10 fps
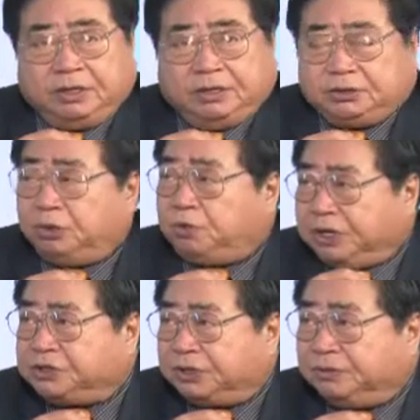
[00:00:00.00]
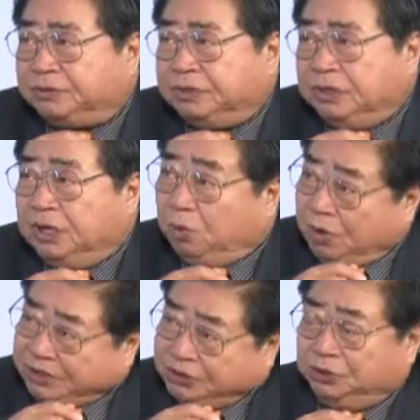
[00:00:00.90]
So, question:
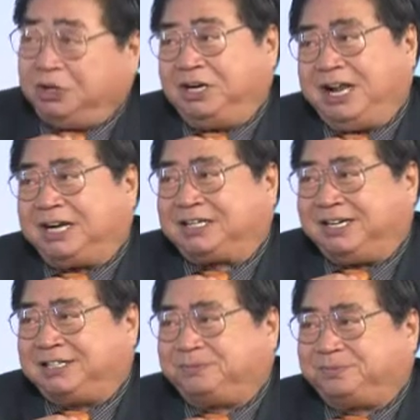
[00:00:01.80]
Once you're elected,